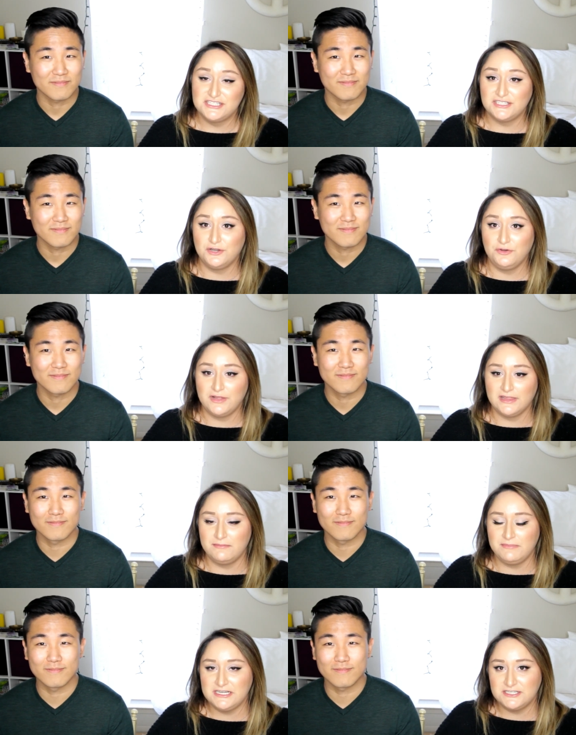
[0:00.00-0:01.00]
Speaker 1: so
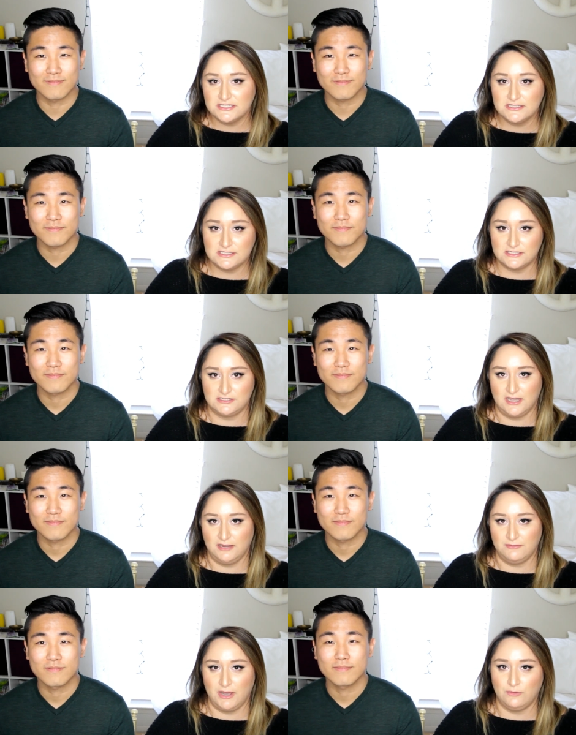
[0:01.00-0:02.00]
let me just
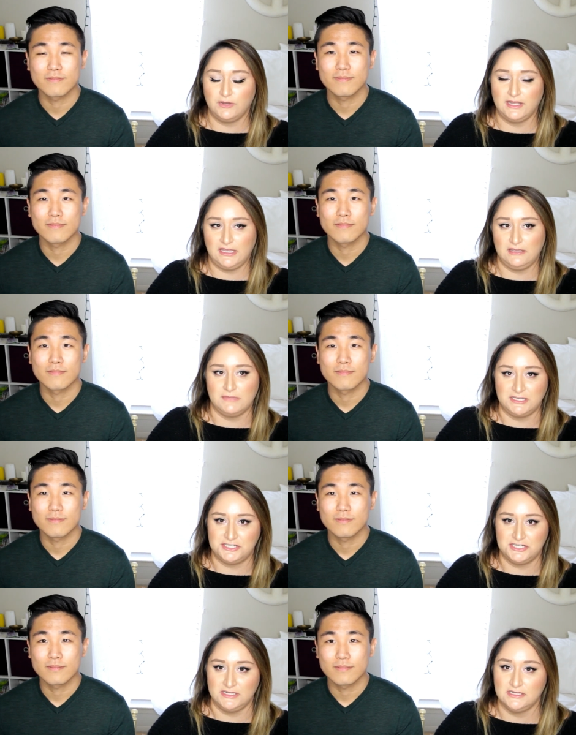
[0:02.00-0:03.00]
talk about what he
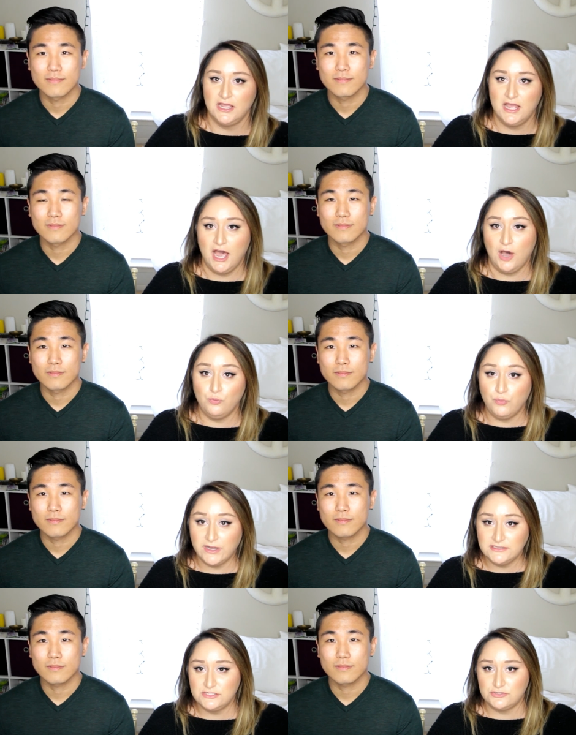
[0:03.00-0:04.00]
mentioned. A
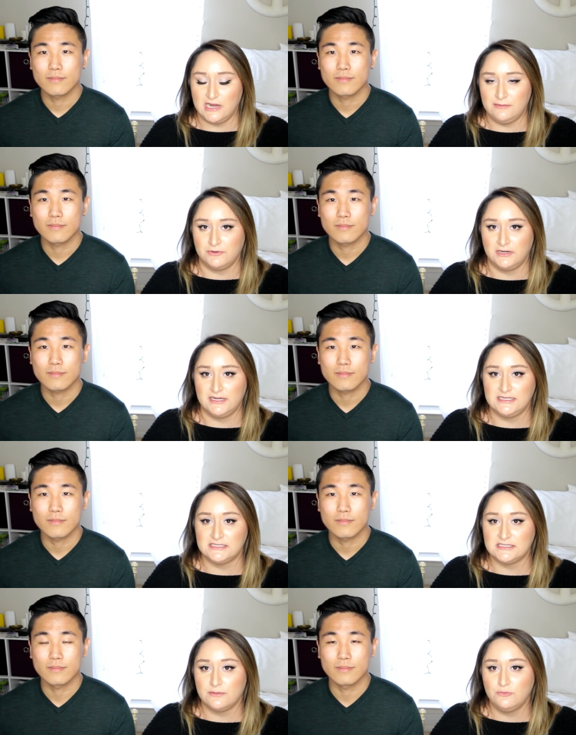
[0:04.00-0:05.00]
one striper
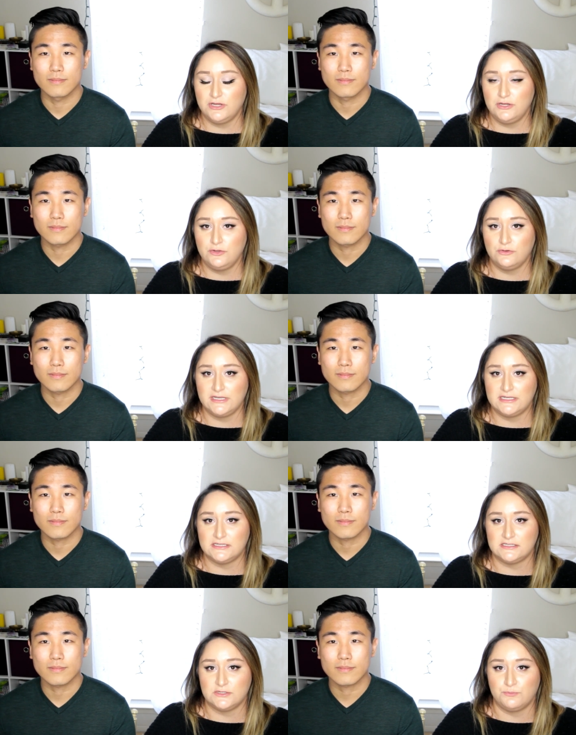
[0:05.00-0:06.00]
is someone who
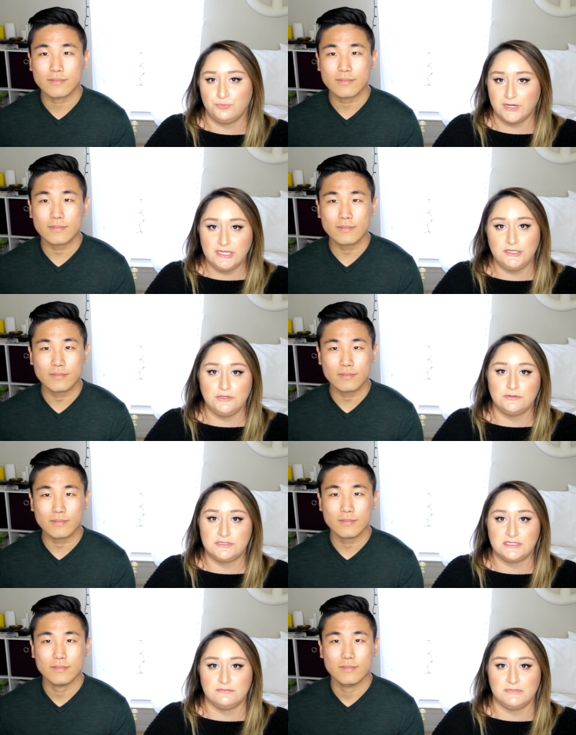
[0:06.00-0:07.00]
is brand new
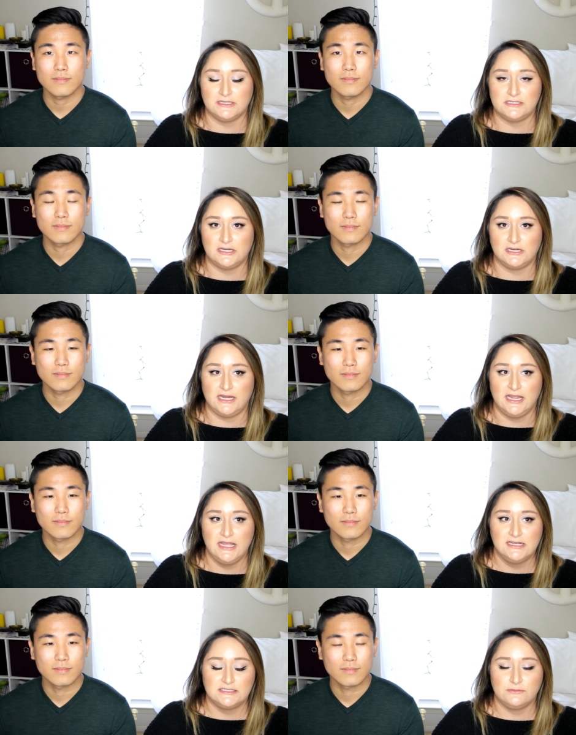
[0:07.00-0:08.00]
to the military,
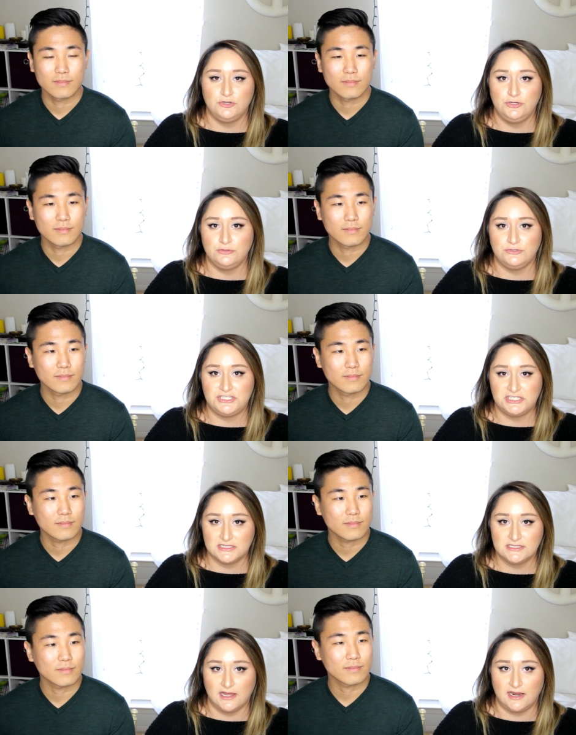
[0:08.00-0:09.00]
someone who
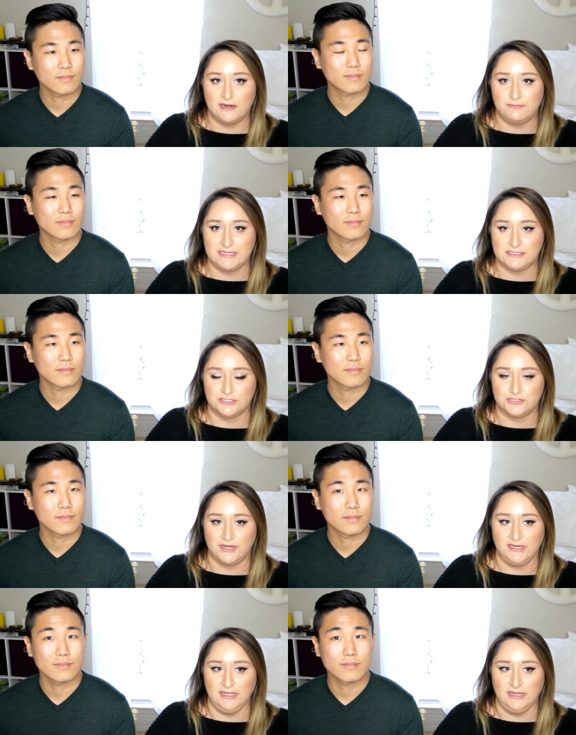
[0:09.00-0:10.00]
just got out of basic
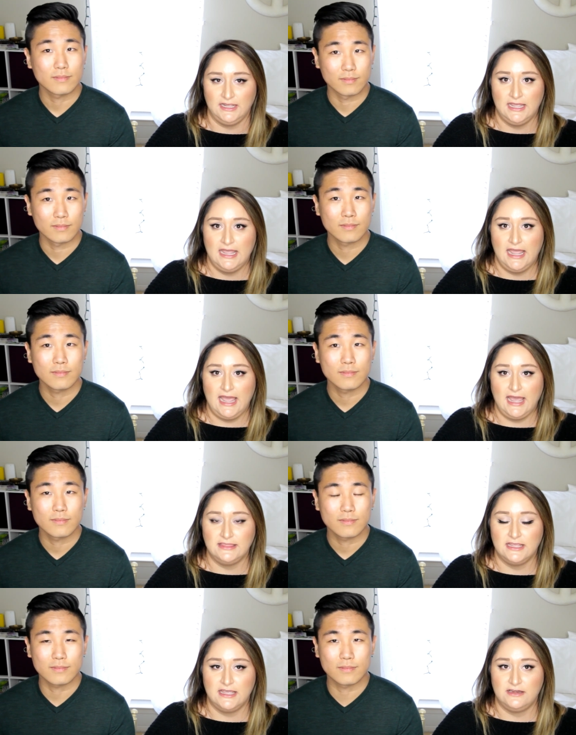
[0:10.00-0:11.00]
training. Mm-hmm.
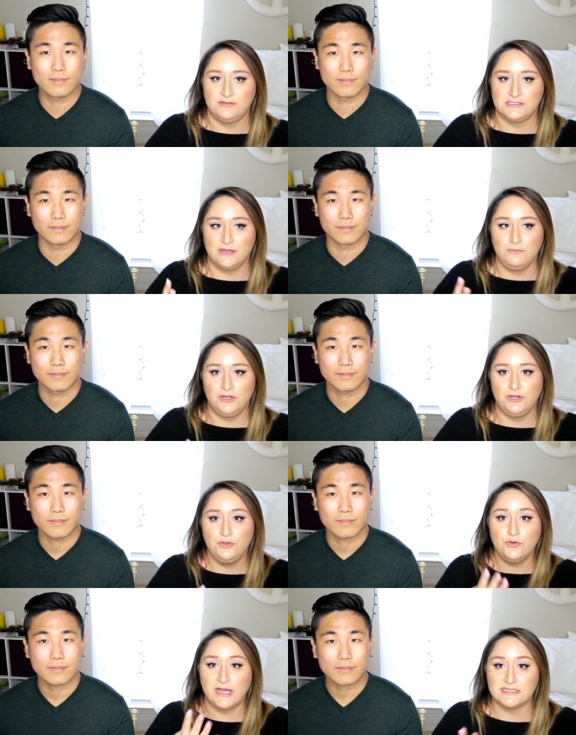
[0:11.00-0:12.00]
And then someone
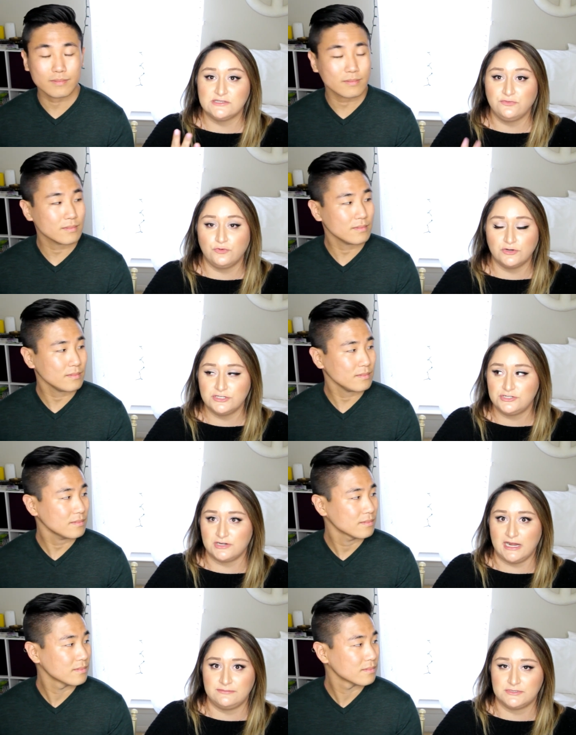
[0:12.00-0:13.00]
who has four
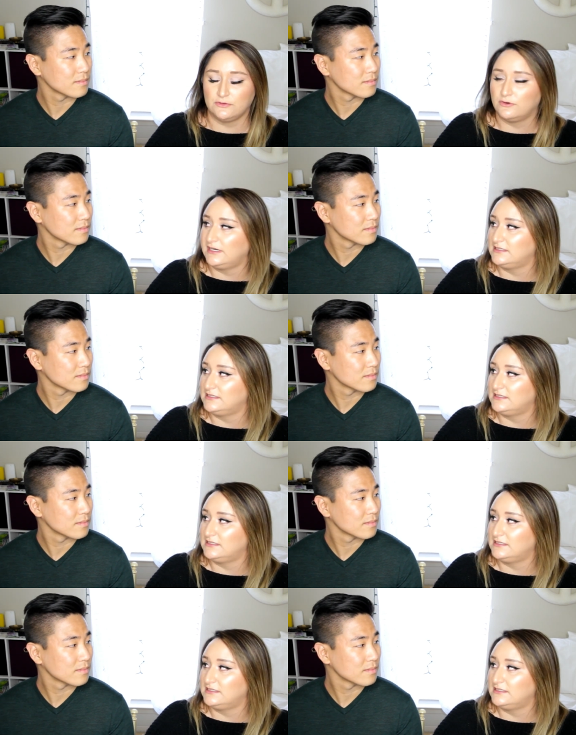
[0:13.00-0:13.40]
stripes or